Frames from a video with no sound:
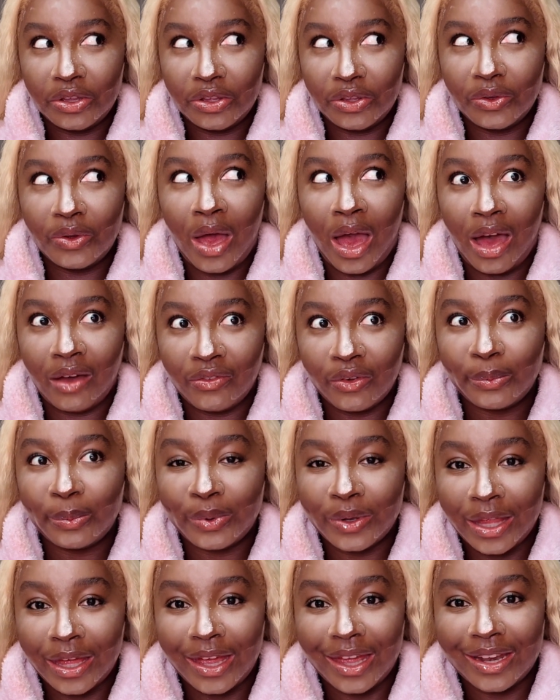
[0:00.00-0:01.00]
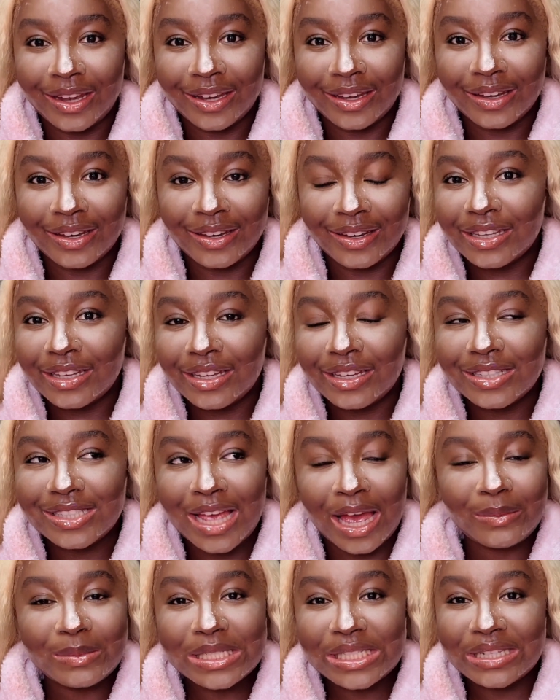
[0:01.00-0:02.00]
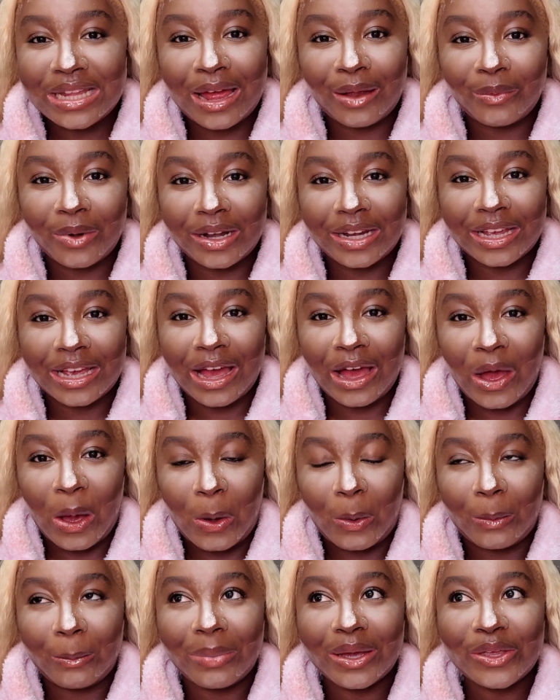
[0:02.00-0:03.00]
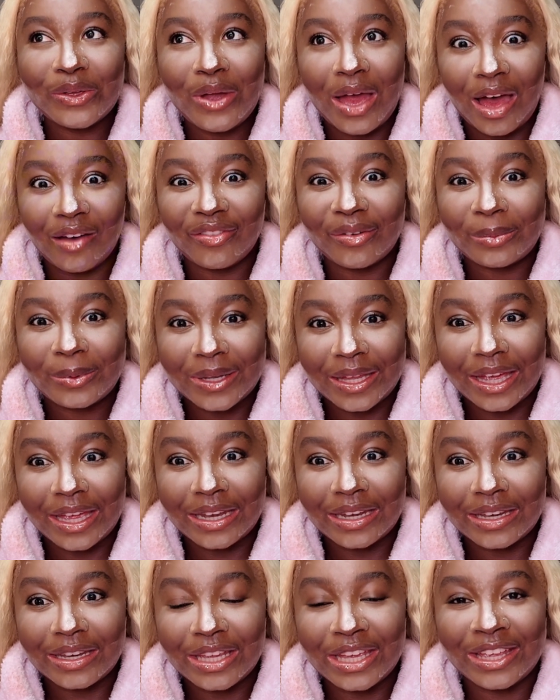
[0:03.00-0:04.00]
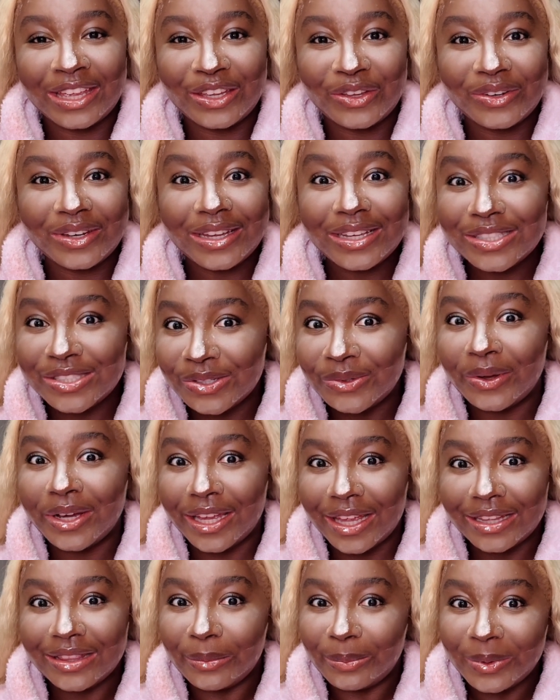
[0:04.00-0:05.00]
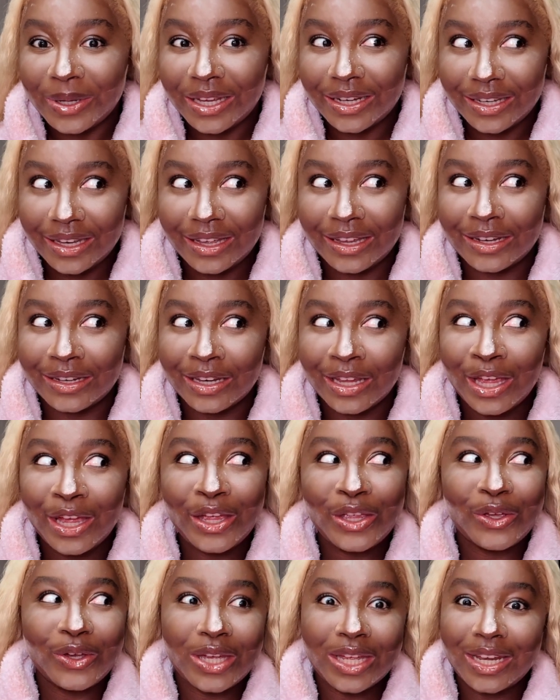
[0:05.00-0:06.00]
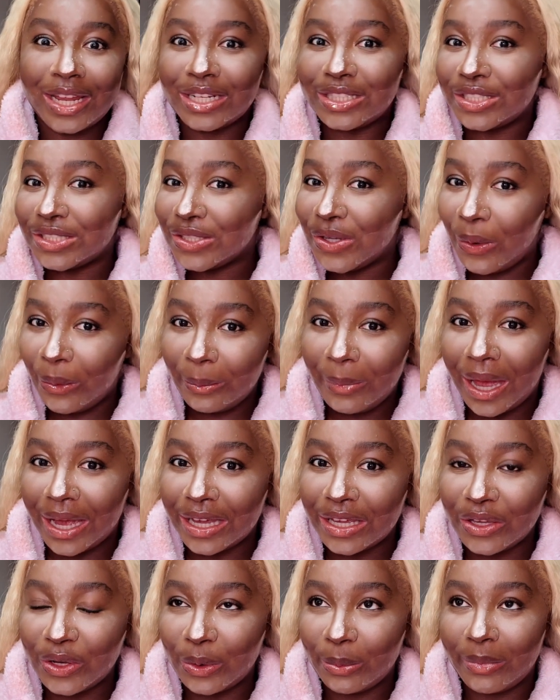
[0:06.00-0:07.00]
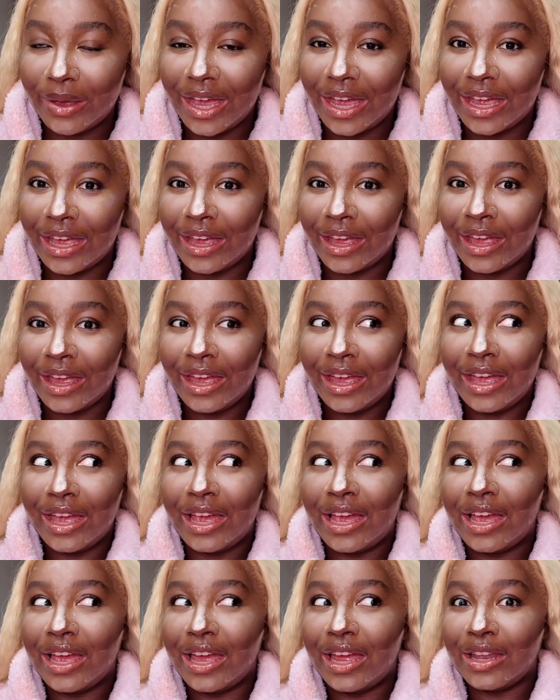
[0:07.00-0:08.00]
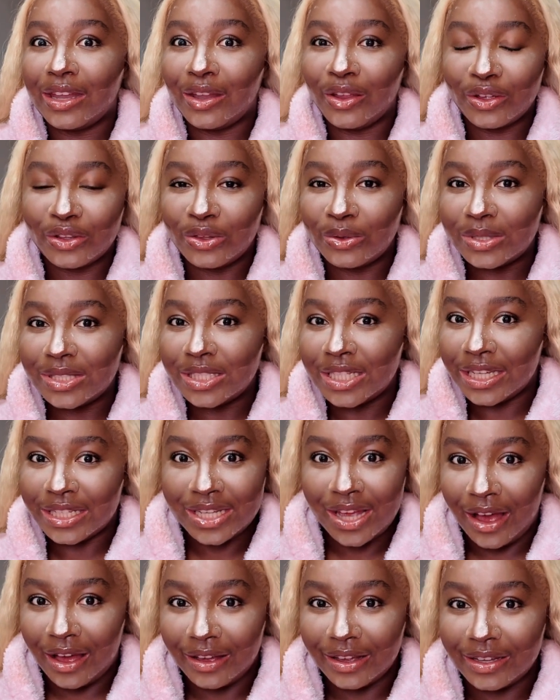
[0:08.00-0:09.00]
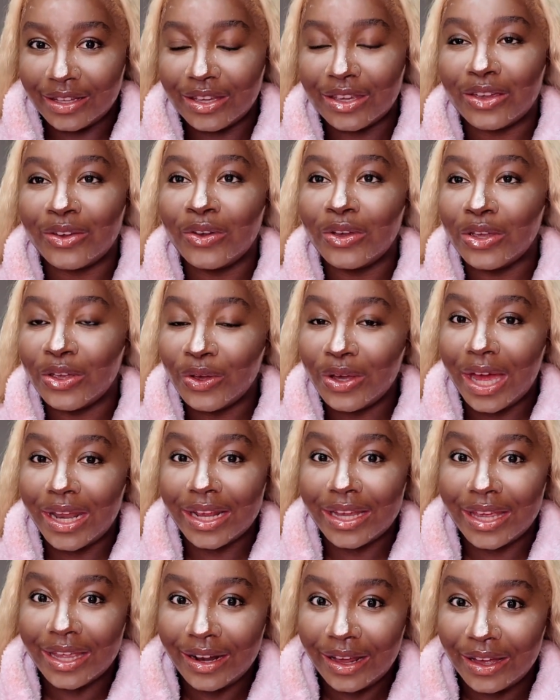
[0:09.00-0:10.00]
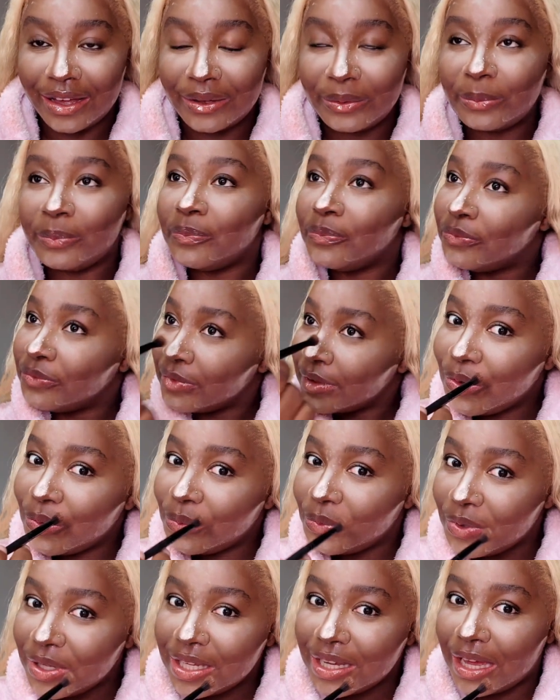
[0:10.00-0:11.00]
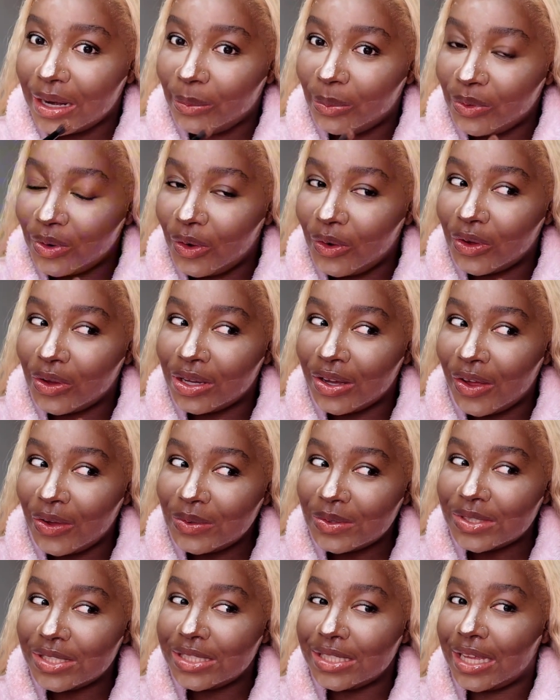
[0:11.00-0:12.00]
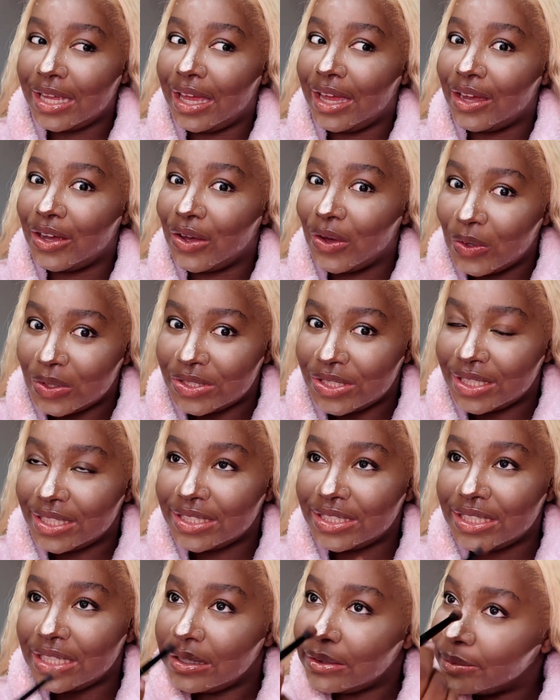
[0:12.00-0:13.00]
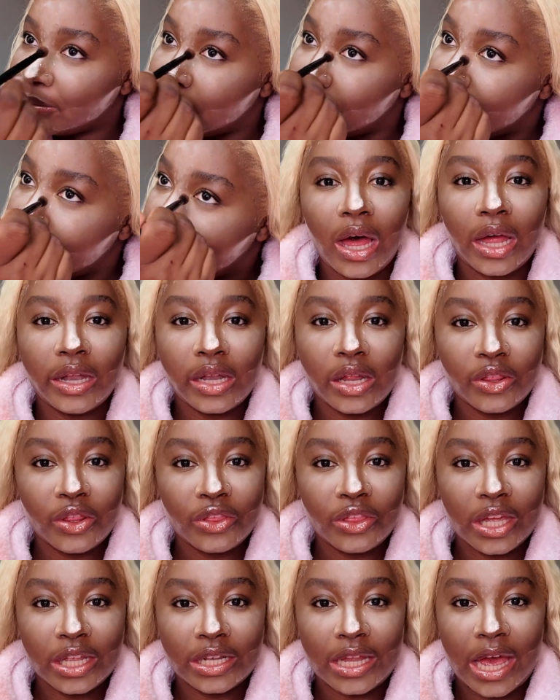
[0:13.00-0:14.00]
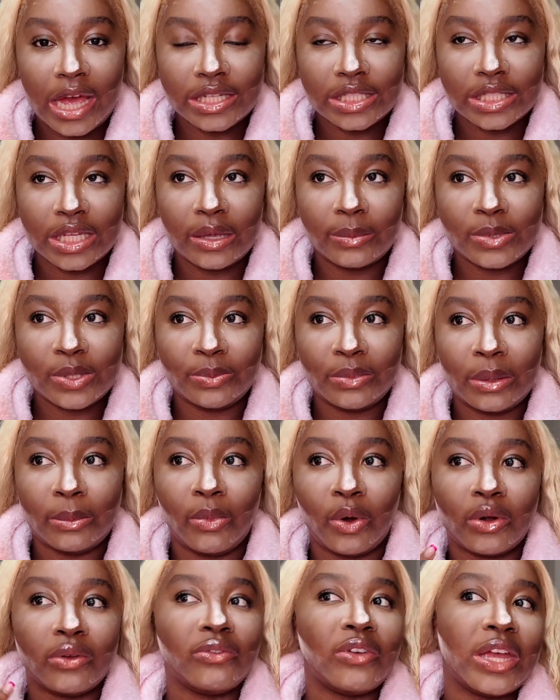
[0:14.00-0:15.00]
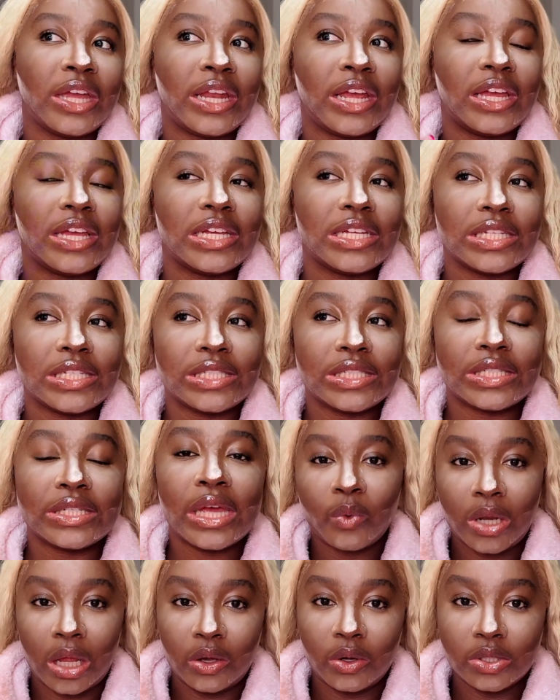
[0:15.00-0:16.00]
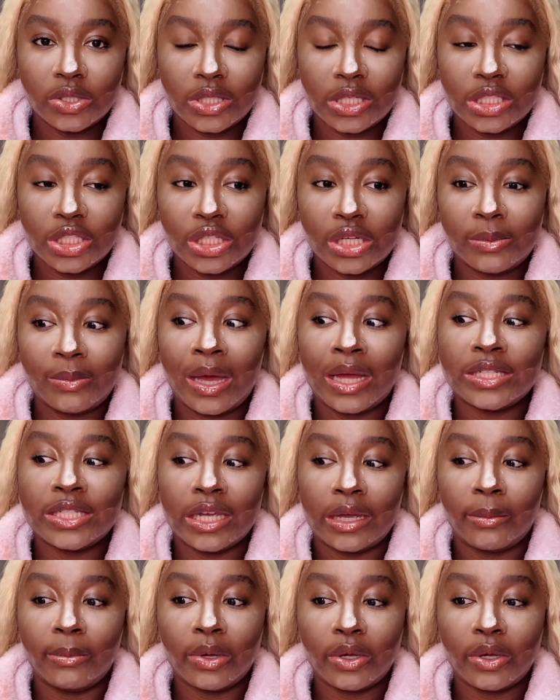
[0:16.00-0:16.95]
you have a plan. Time is not running out, but you have a plan. You need to get the plan done. You cannot just go back in your bed and look through TikTok. You got to get up. You really got to put on clothes and go to the gym. Another thing that has kept me motivated is when I go to the gym, I take a